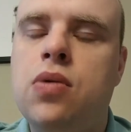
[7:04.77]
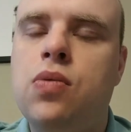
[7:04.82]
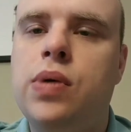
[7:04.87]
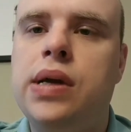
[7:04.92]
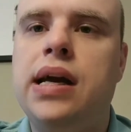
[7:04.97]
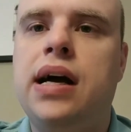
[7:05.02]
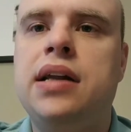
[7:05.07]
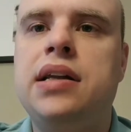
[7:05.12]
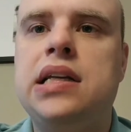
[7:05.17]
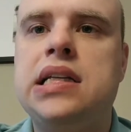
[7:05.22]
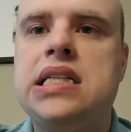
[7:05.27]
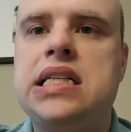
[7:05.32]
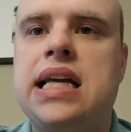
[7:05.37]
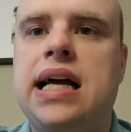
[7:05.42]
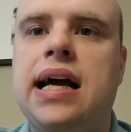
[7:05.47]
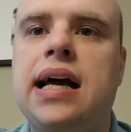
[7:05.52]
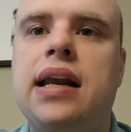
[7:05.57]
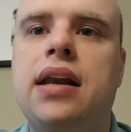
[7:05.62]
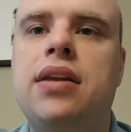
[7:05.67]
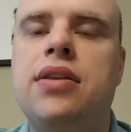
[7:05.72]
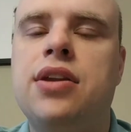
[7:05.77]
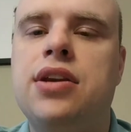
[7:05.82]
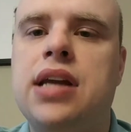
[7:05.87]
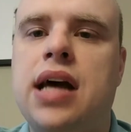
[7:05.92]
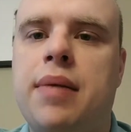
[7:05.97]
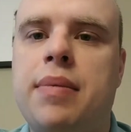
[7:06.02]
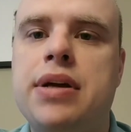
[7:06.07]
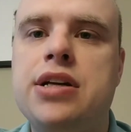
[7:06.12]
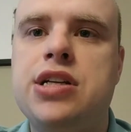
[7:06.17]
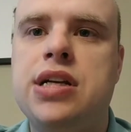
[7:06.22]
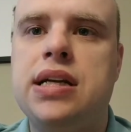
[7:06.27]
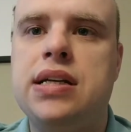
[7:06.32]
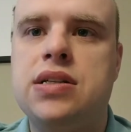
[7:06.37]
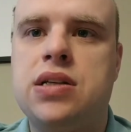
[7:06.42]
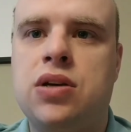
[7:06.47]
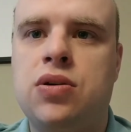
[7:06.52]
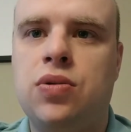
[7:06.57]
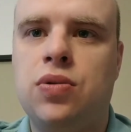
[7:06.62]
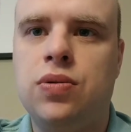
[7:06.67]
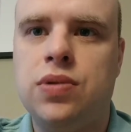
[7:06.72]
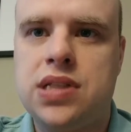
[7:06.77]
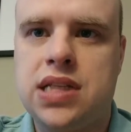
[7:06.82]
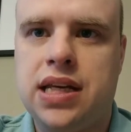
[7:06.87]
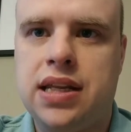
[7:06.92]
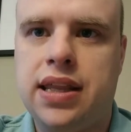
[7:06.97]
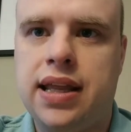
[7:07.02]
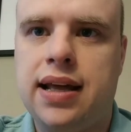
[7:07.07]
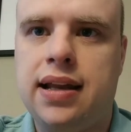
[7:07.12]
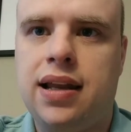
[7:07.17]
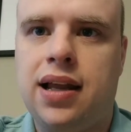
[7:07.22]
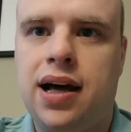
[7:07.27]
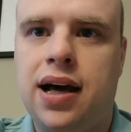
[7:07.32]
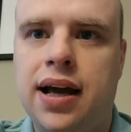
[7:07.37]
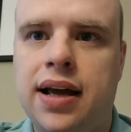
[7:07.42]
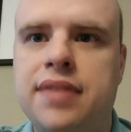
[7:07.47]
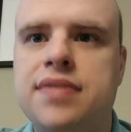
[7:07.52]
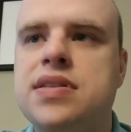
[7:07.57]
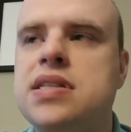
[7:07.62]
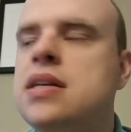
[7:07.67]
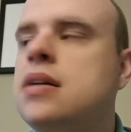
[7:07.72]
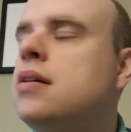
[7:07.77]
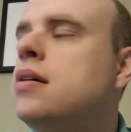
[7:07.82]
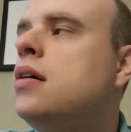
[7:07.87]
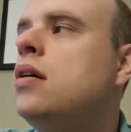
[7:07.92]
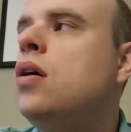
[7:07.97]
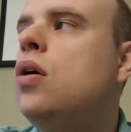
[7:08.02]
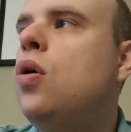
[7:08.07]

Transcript: We understand the damage he's caused in their lives.